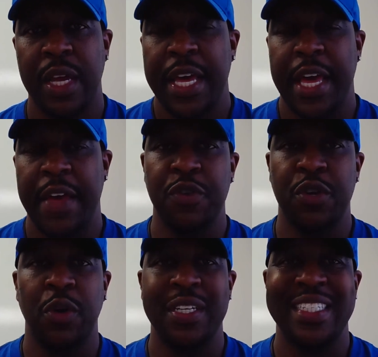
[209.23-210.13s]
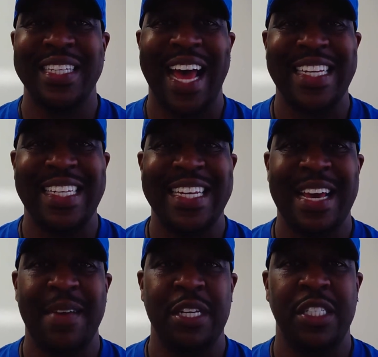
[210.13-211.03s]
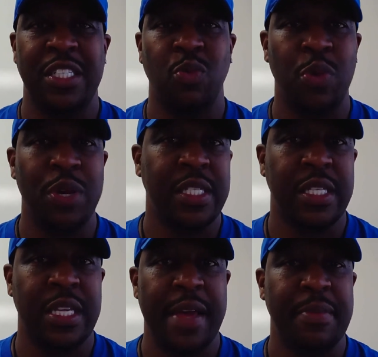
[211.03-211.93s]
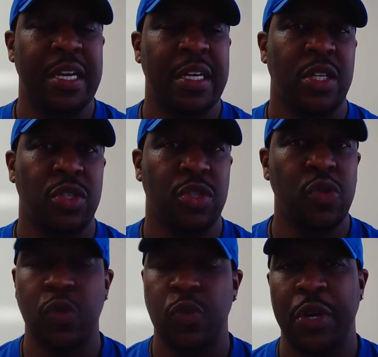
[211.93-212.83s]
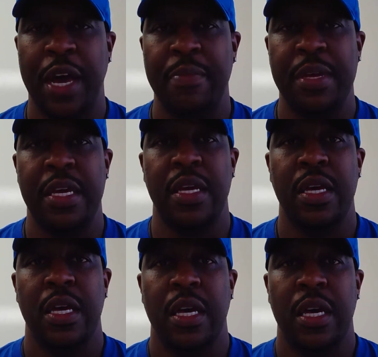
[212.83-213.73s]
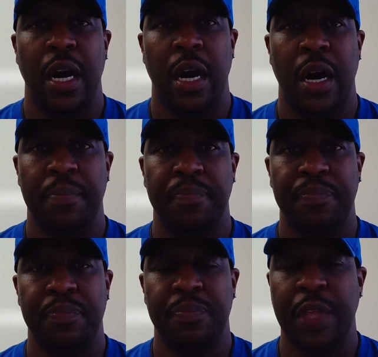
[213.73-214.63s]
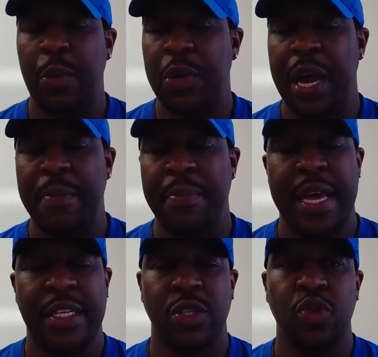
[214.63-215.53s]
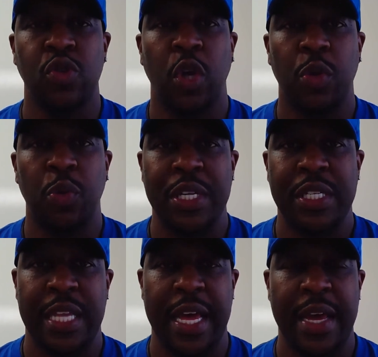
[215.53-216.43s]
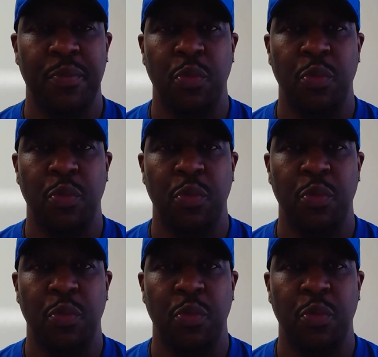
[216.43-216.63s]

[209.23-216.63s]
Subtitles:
If you notice, I did not mention Wednesday because our students will not be um, they will not be at school on Wednesday.